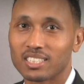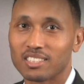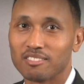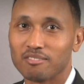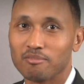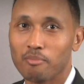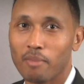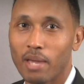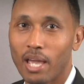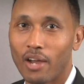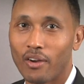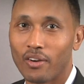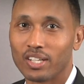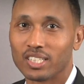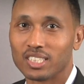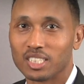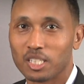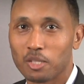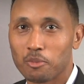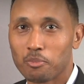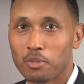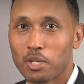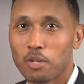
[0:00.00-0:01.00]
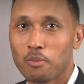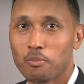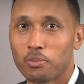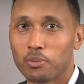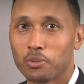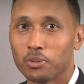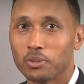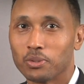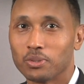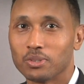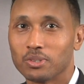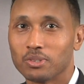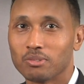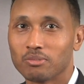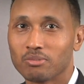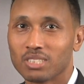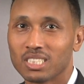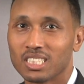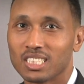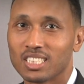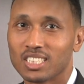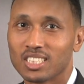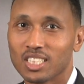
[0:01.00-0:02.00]
of marriage that people
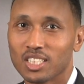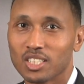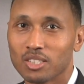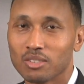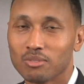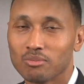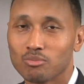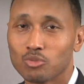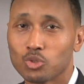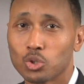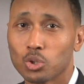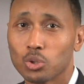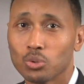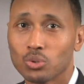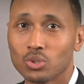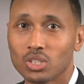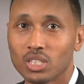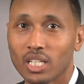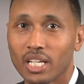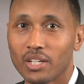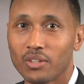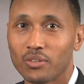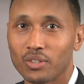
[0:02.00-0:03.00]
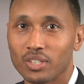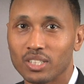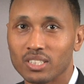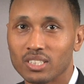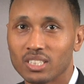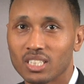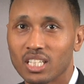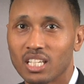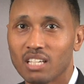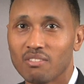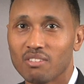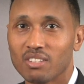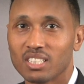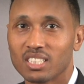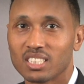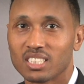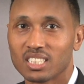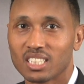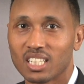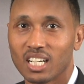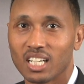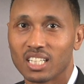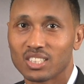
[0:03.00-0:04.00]
consider too sacred to even
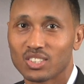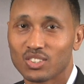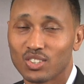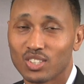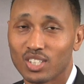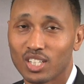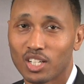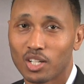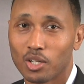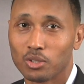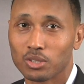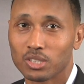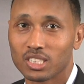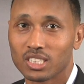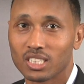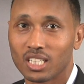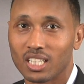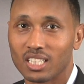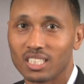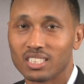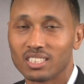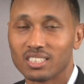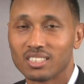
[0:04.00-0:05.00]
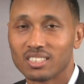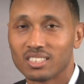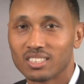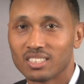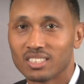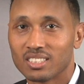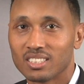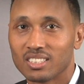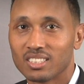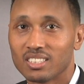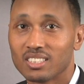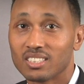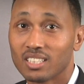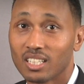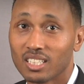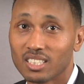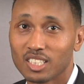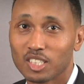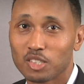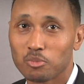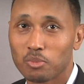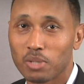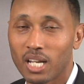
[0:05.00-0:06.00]
discuss or negotiate, such
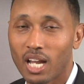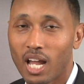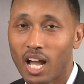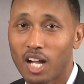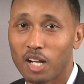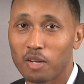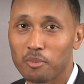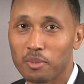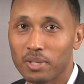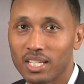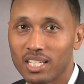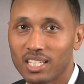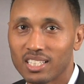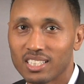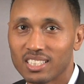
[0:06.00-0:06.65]
as monogamy.